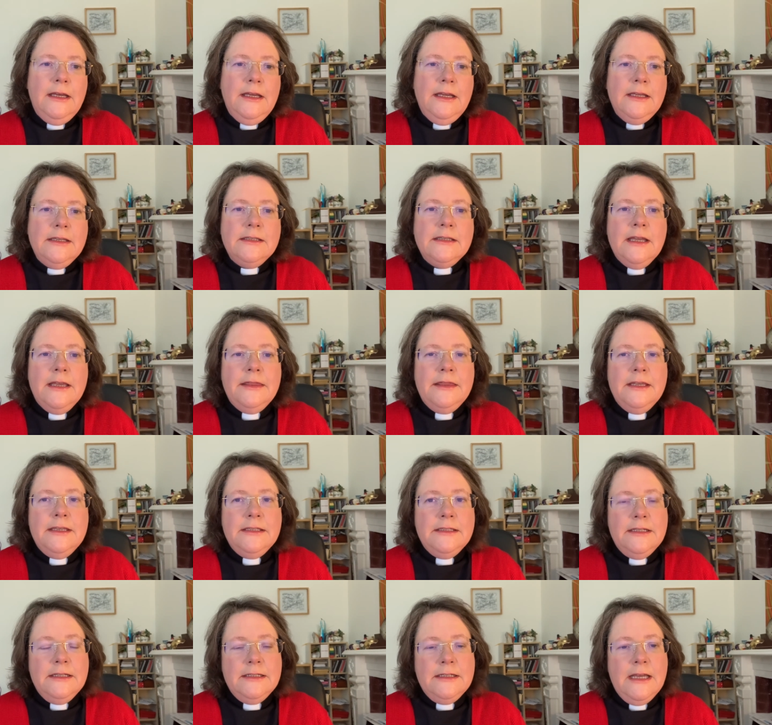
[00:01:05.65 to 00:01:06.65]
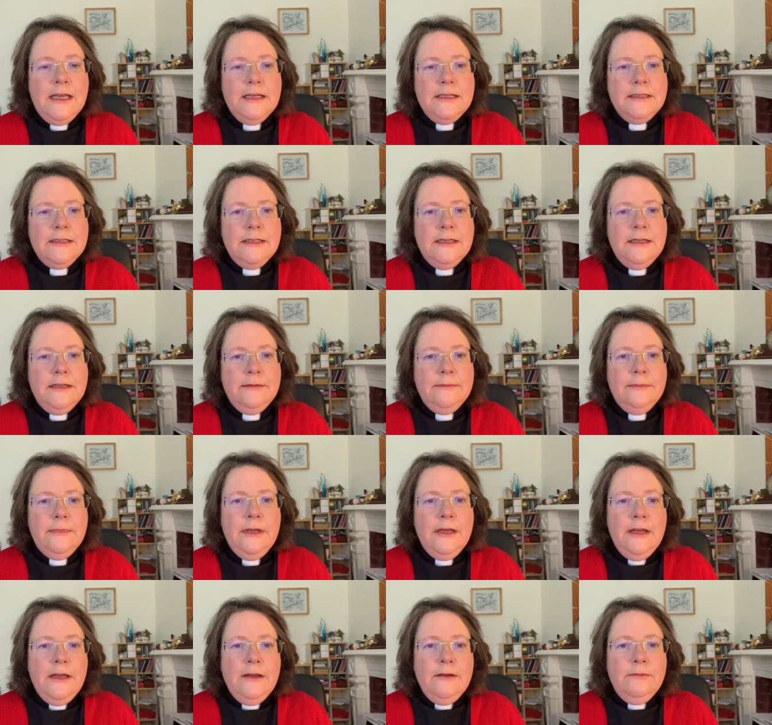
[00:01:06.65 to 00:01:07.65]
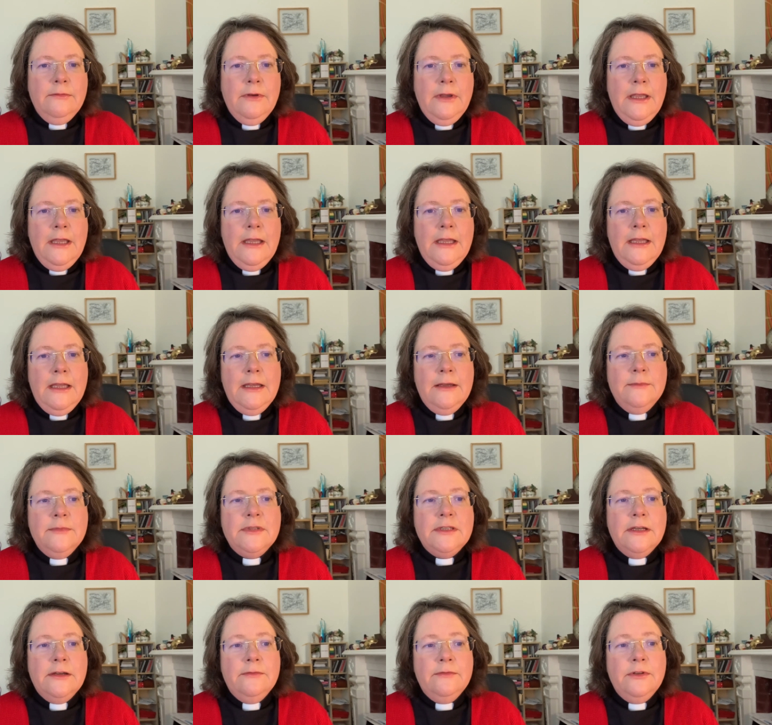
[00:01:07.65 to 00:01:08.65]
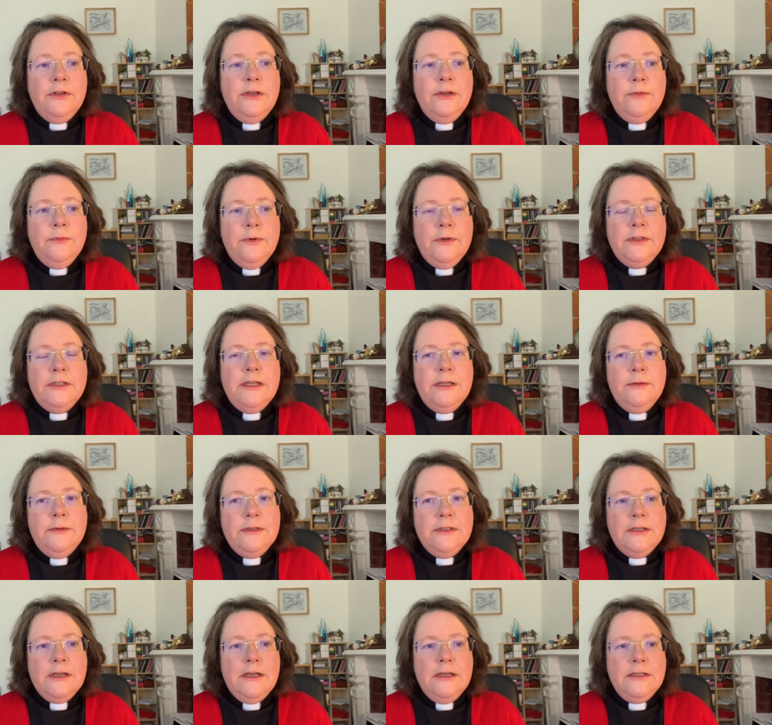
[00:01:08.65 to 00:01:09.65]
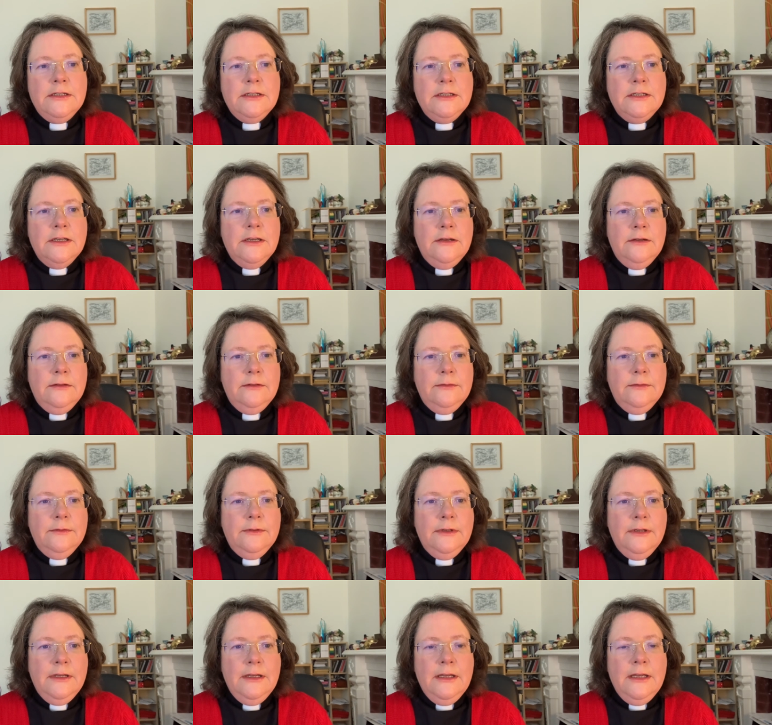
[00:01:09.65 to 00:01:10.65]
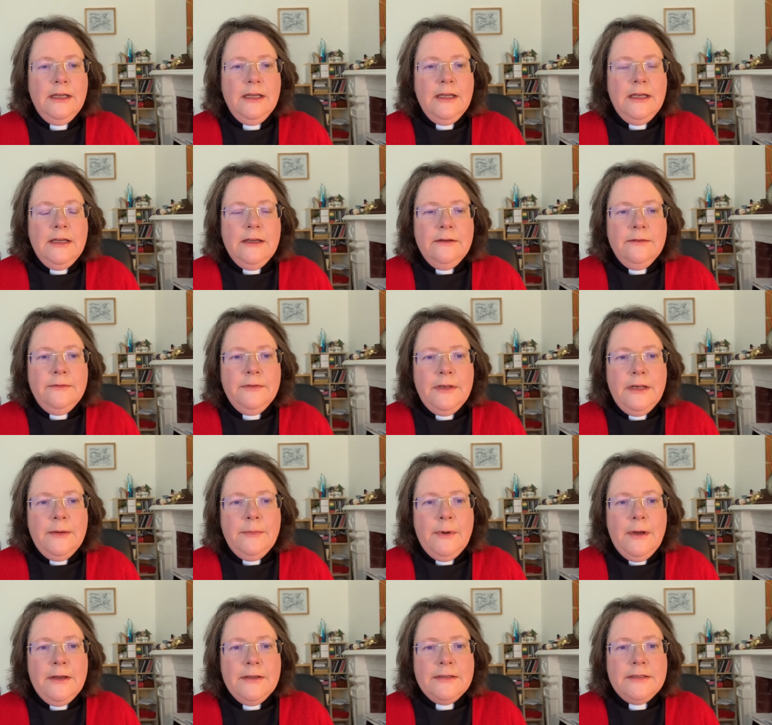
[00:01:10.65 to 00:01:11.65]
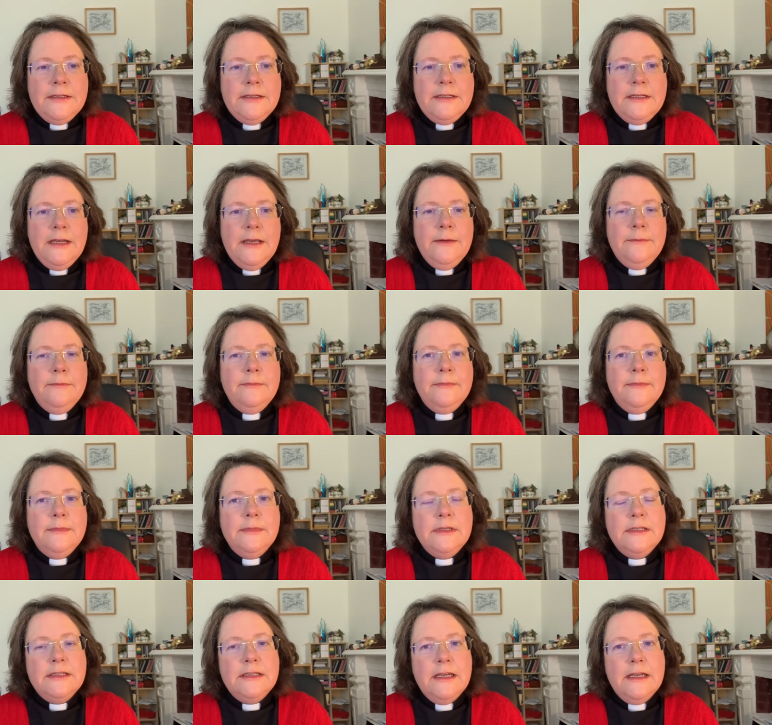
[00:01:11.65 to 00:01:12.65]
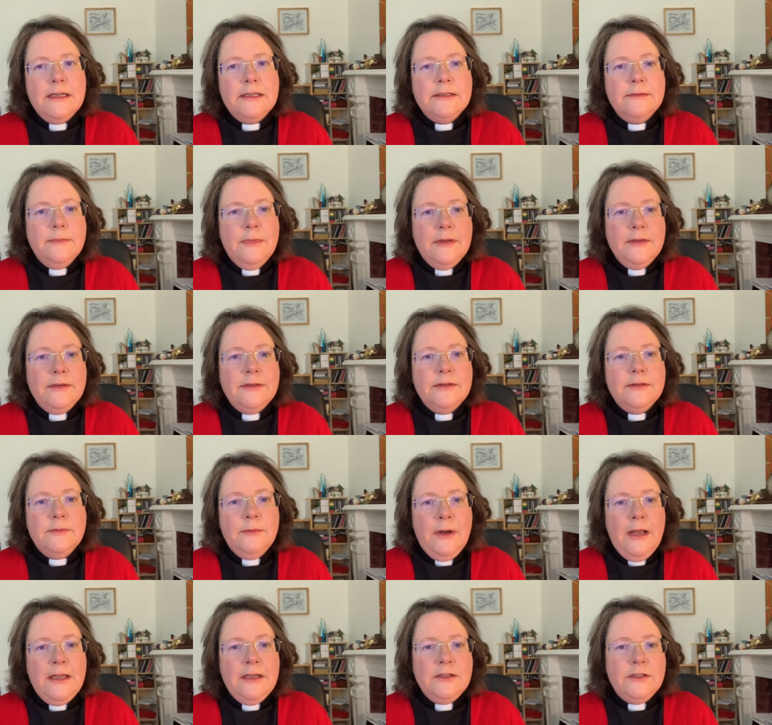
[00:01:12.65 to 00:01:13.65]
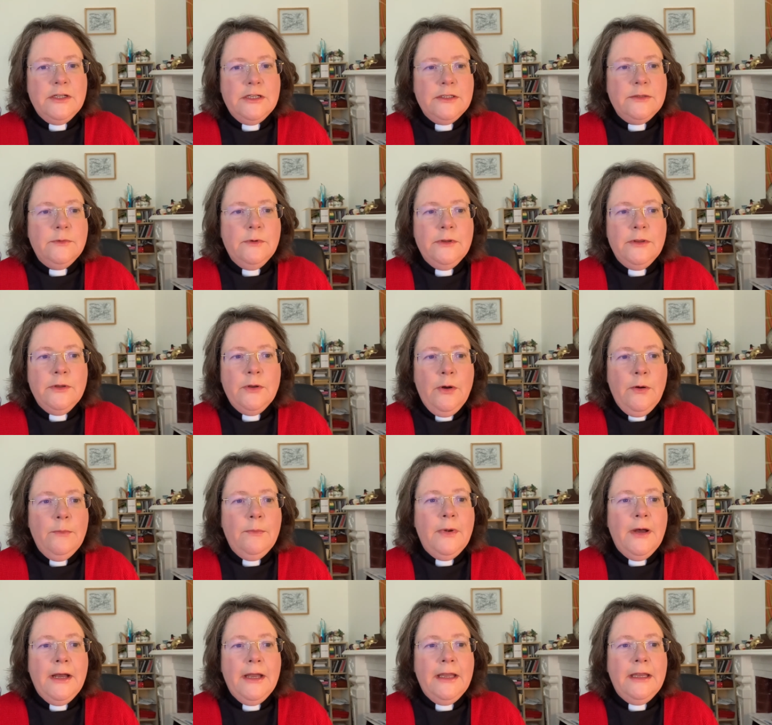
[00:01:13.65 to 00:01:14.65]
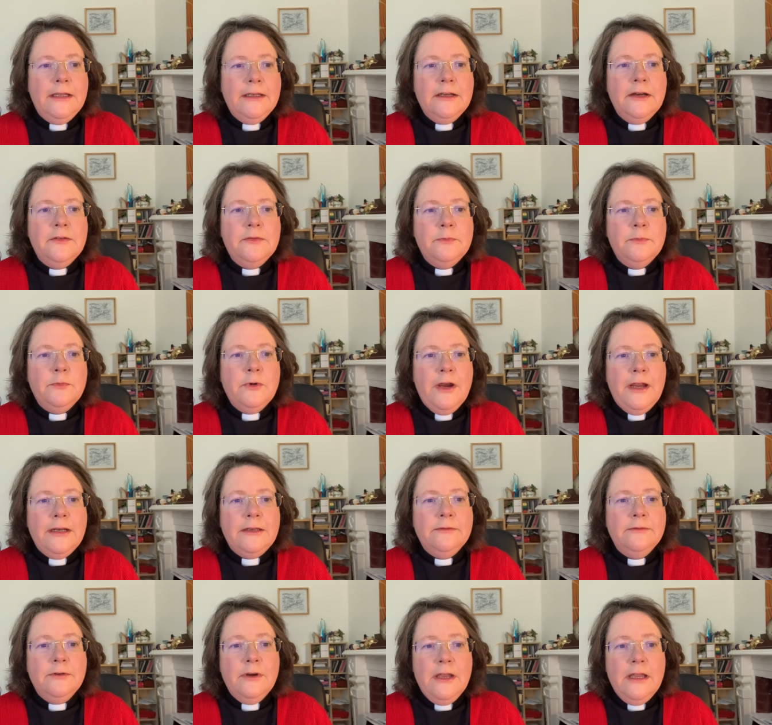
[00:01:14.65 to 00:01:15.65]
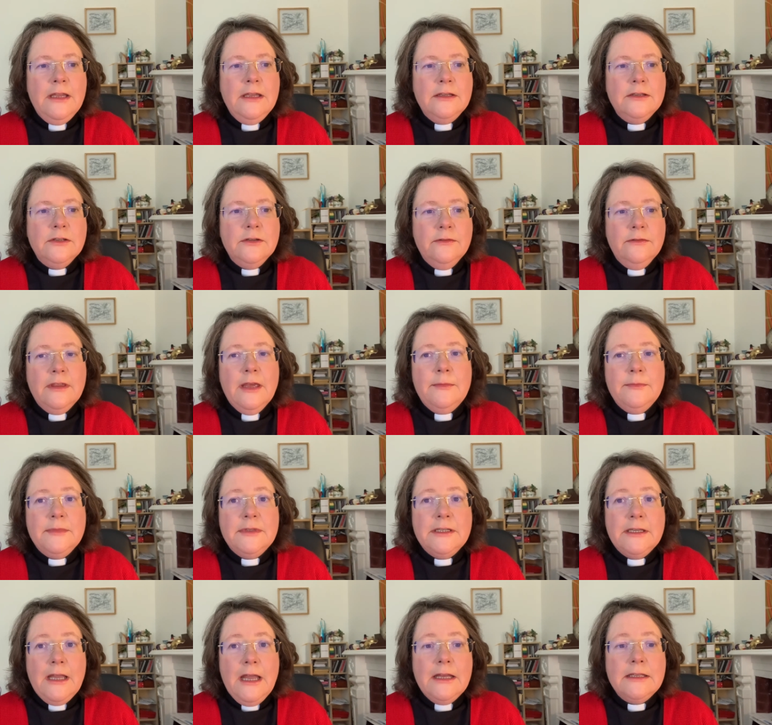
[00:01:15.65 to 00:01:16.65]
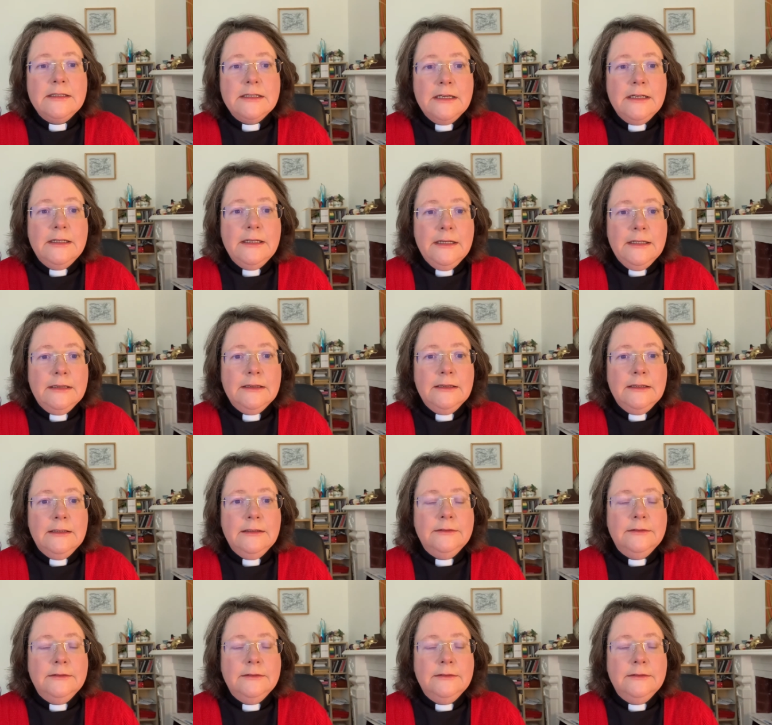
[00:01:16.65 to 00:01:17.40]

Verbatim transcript: He said this to test him, for he himself knew what he was going to do. Philip answered him, Six months' wages would not buy enough bread for each of them to get a little.